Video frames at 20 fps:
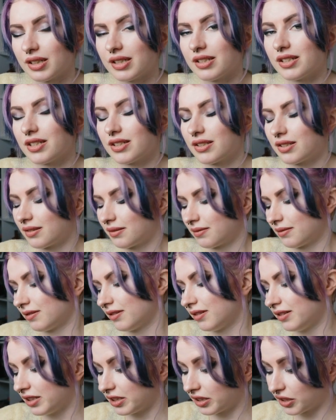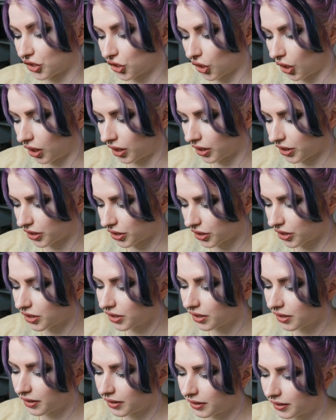is needing charged.
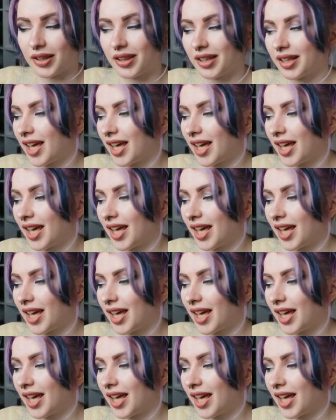The